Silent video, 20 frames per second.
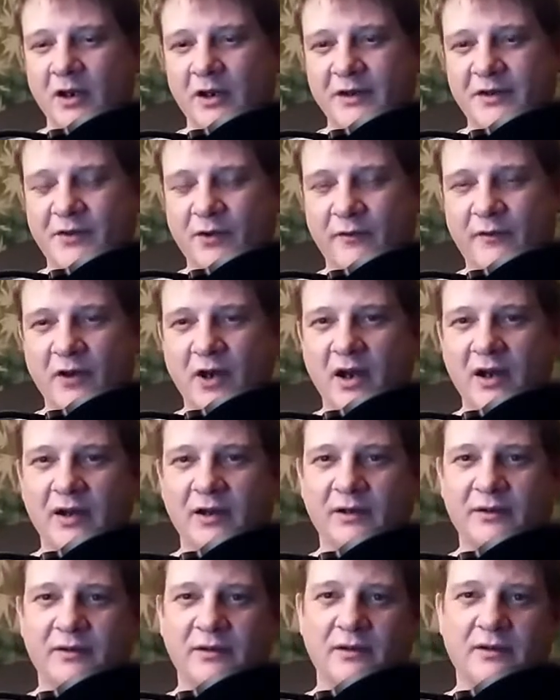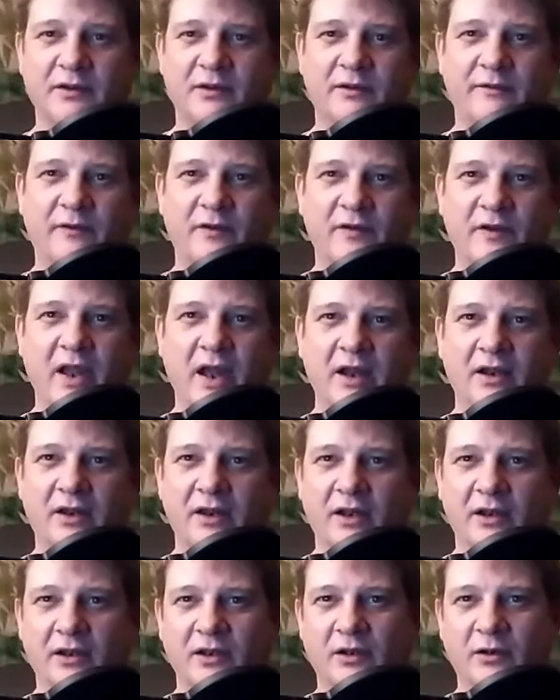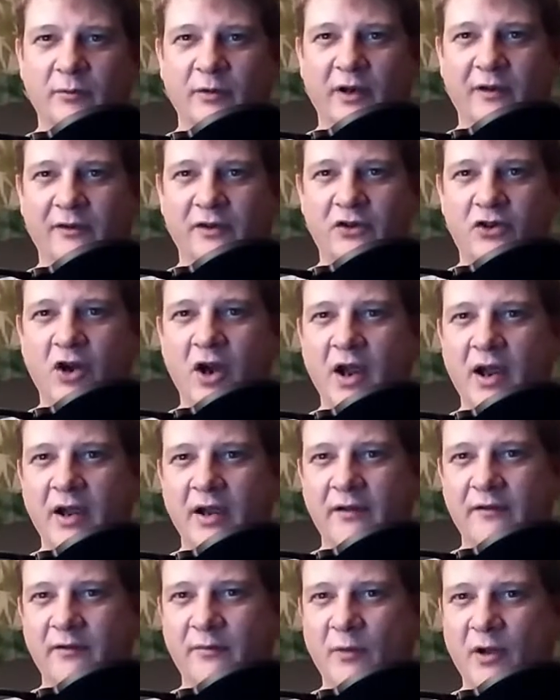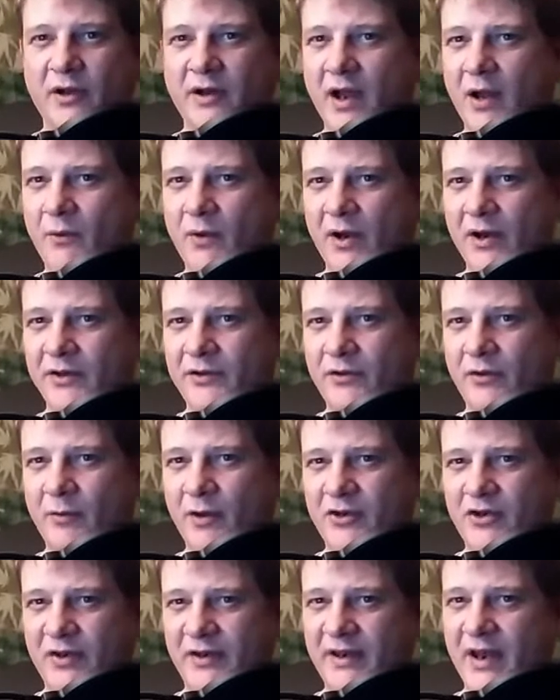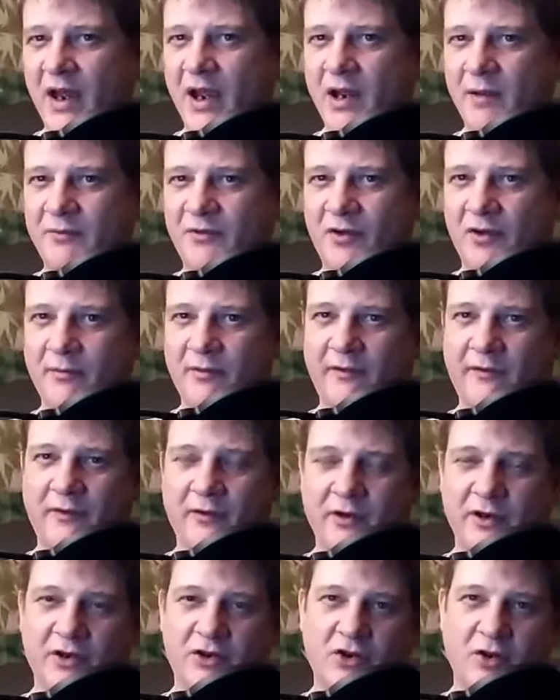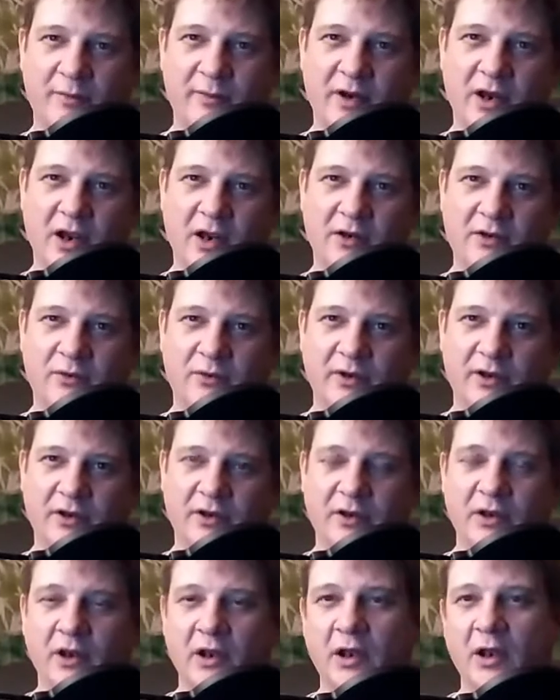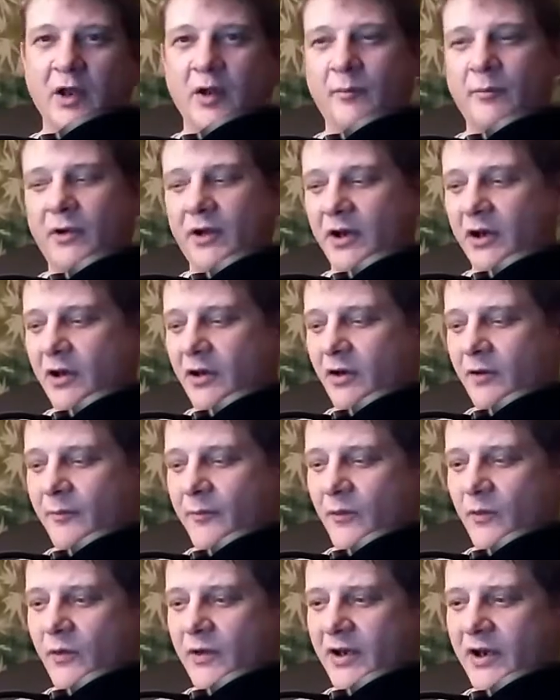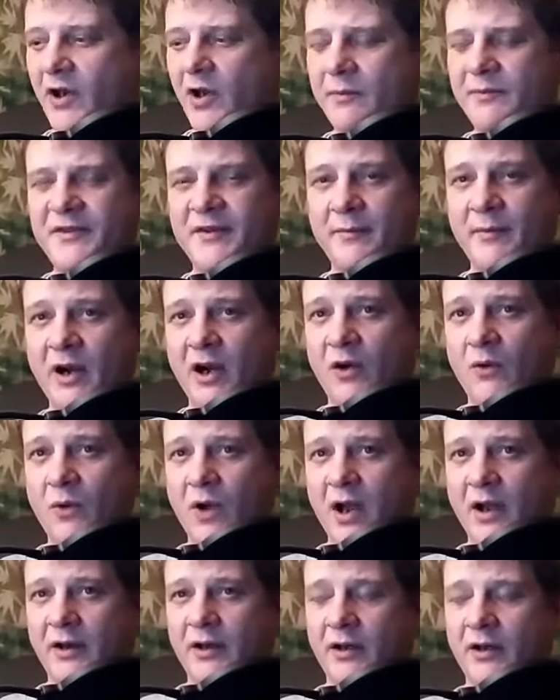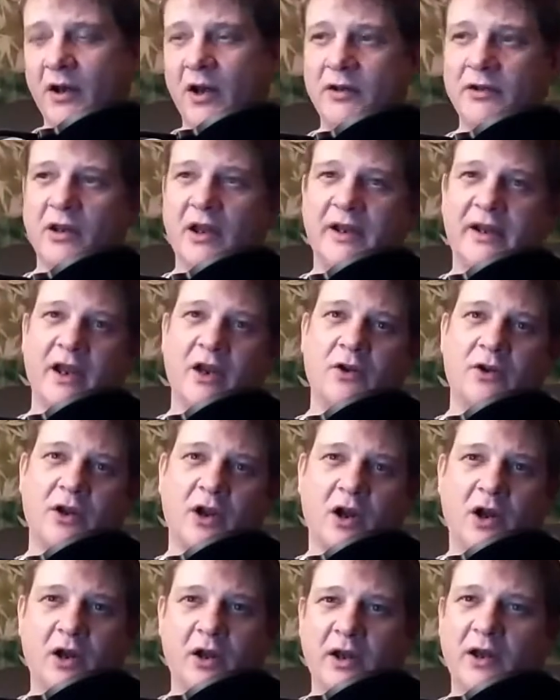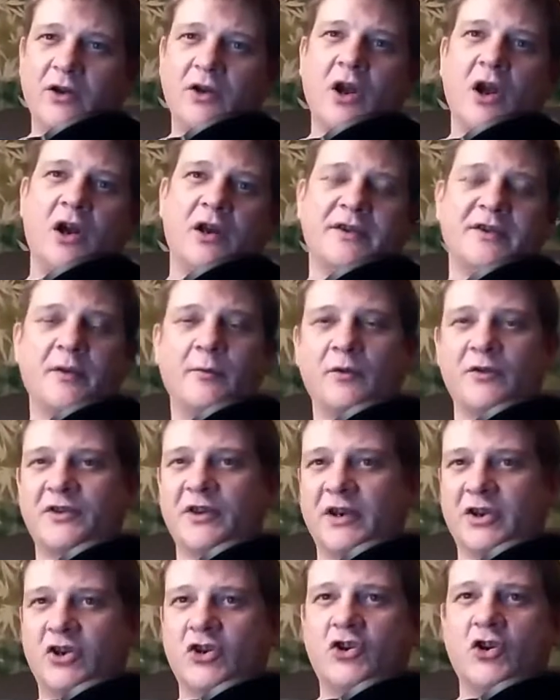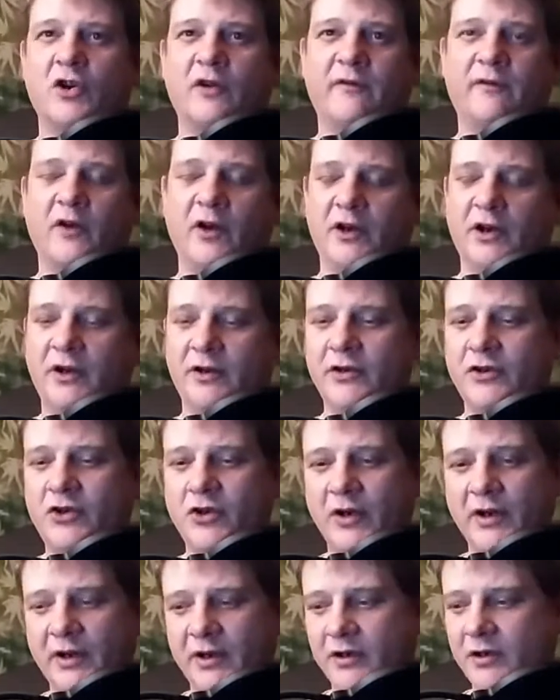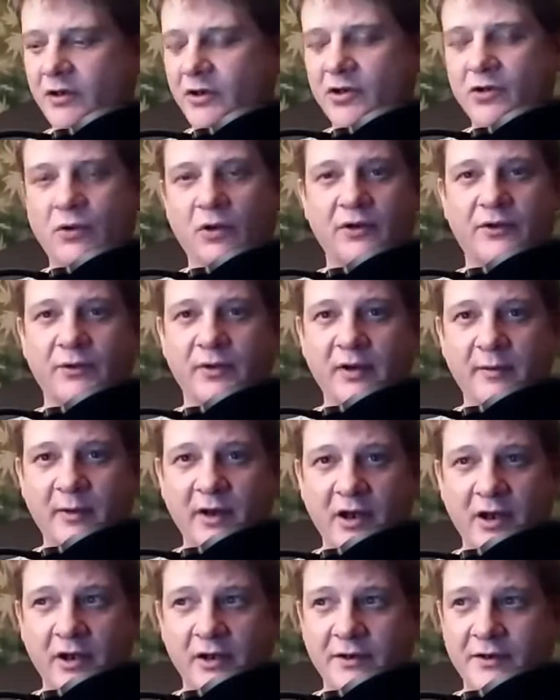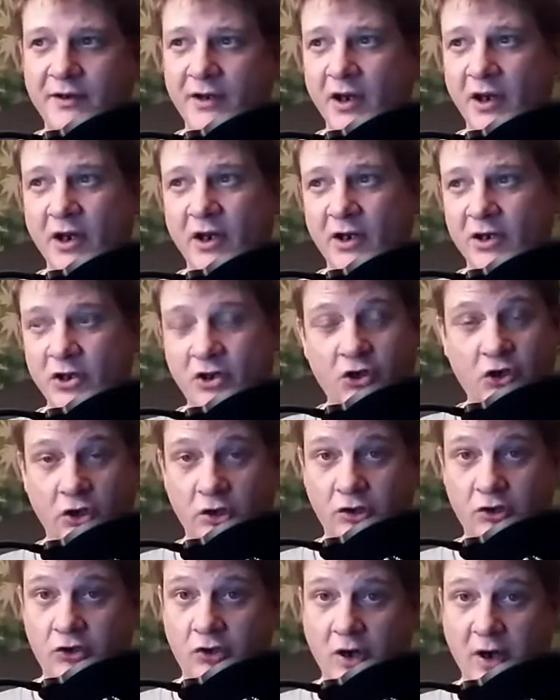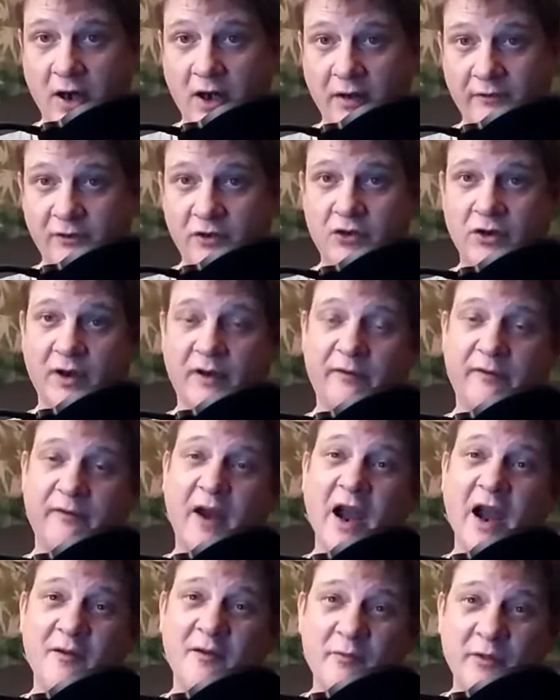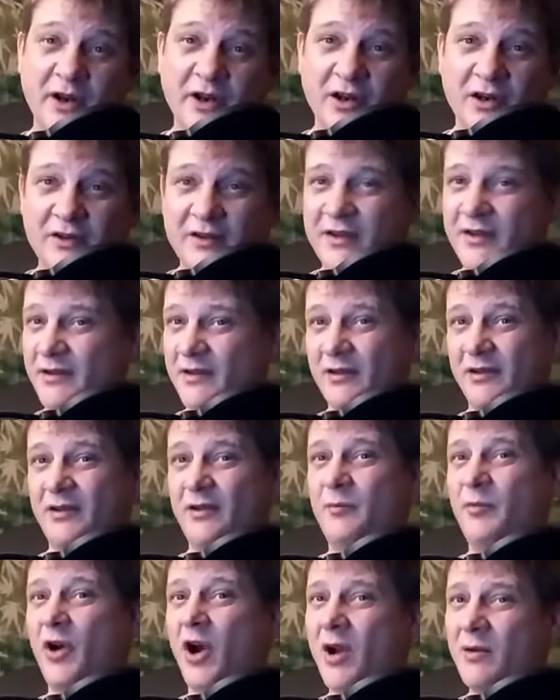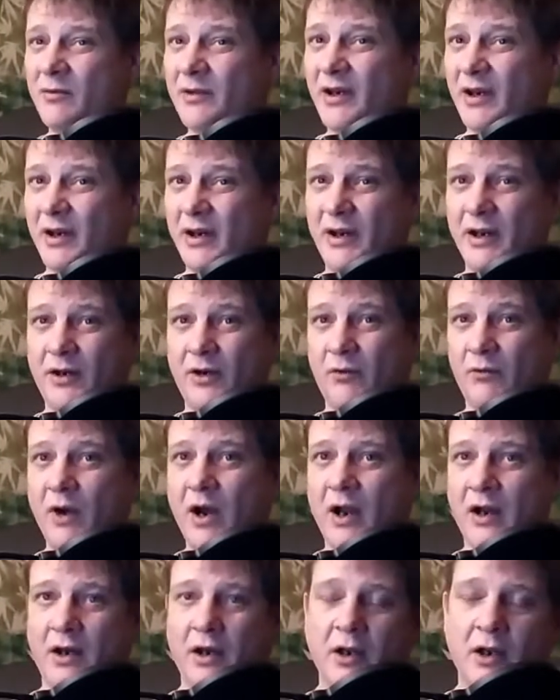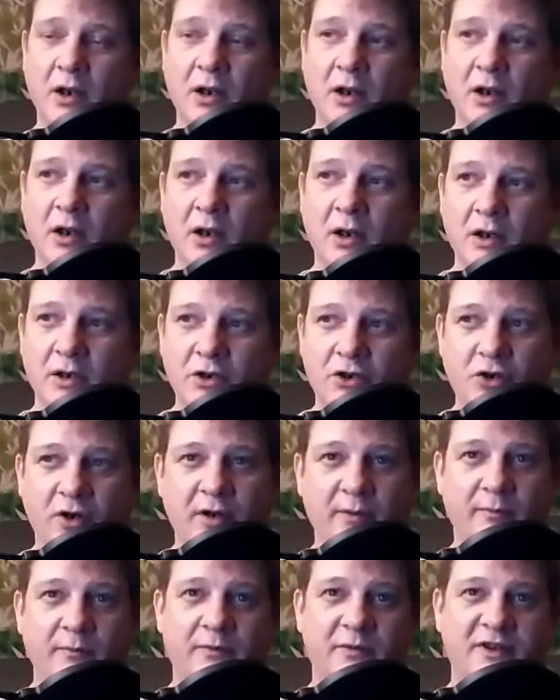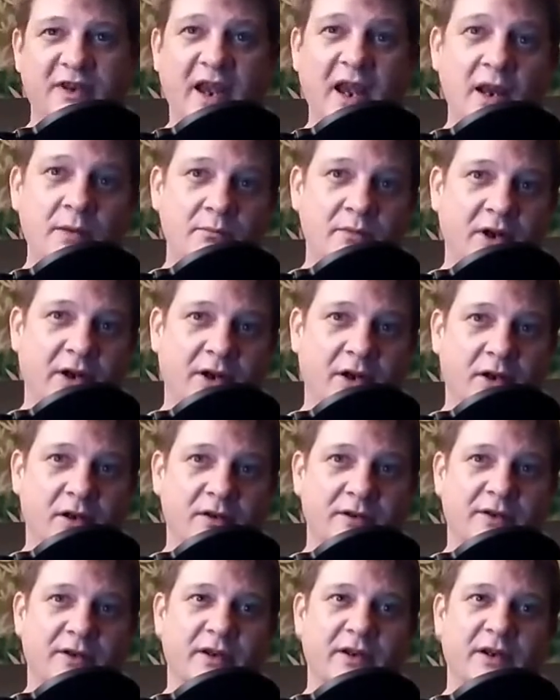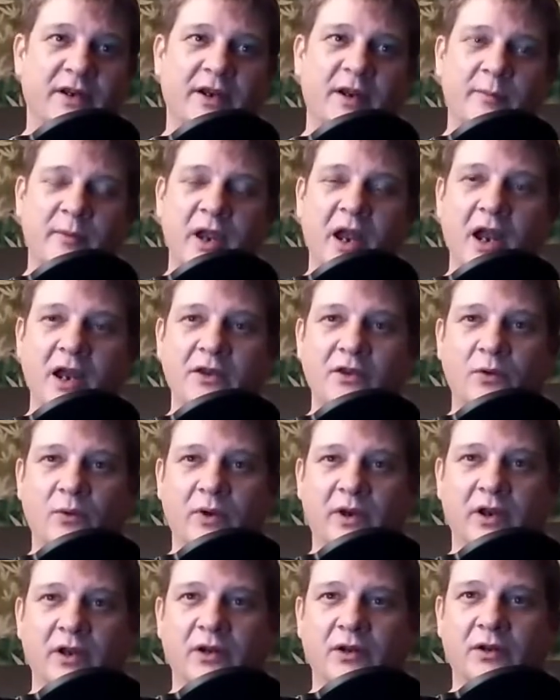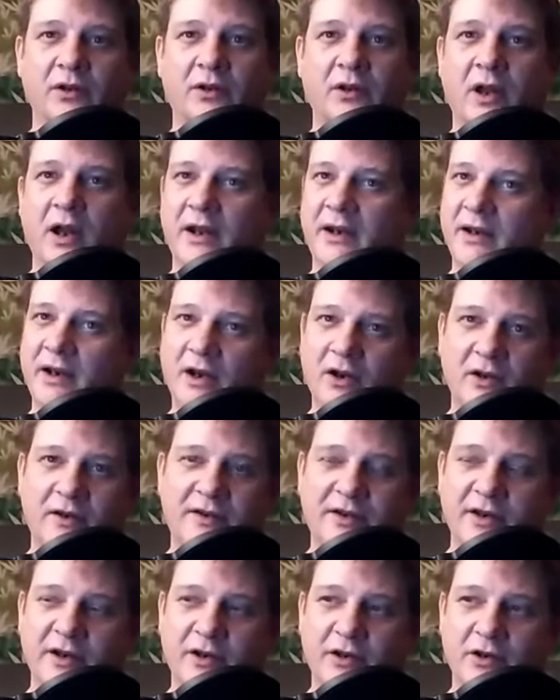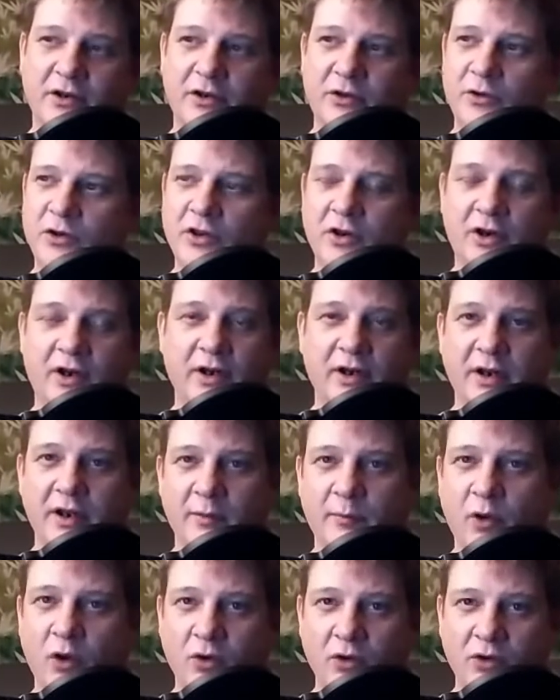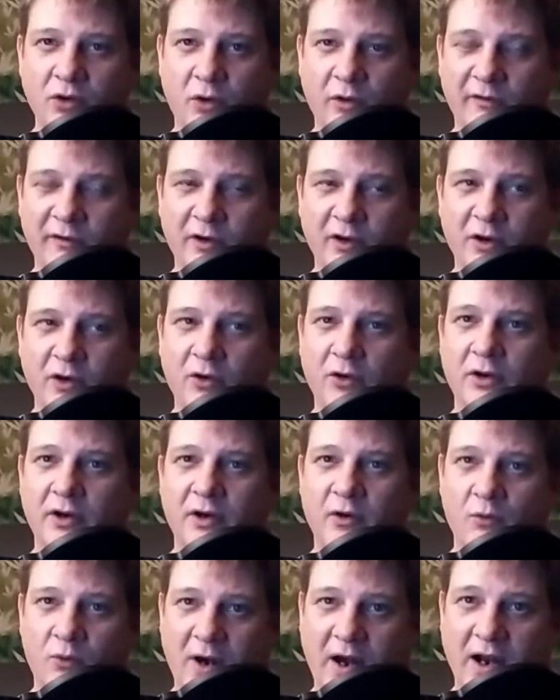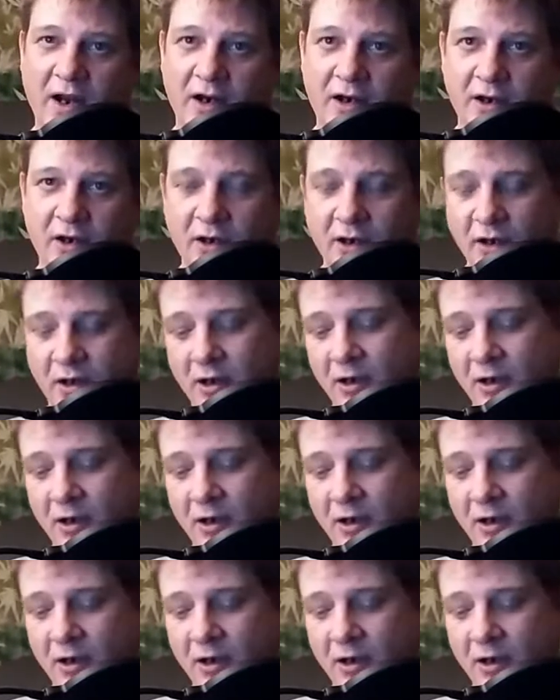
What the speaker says: So if you're if you got like a little bit of a drive, you might not want to do a bunch of dabs right before you jump behind the wheel. But when it comes to marijuana, unlike alcohol is almost like surefire. You drink two or three beers, you shouldn't drive. You drink five beers, you're probably going to get in a wreck. You drink 10 beers and you get behind the wheel, I guarantee you, you're either going to get pulled over or in a wreck.